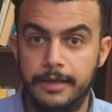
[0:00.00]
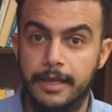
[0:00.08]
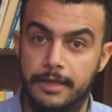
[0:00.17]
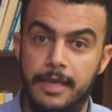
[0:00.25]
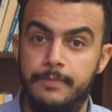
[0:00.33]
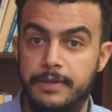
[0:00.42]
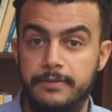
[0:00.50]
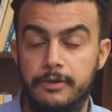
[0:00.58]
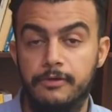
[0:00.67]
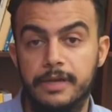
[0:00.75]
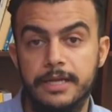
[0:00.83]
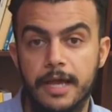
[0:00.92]
and keeping the
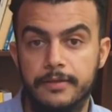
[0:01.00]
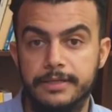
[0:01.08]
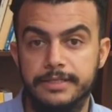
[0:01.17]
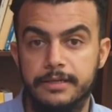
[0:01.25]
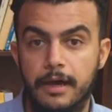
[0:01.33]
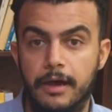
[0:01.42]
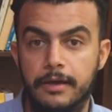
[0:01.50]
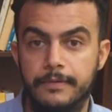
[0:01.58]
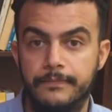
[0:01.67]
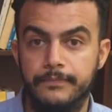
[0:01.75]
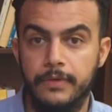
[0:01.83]
green LED on.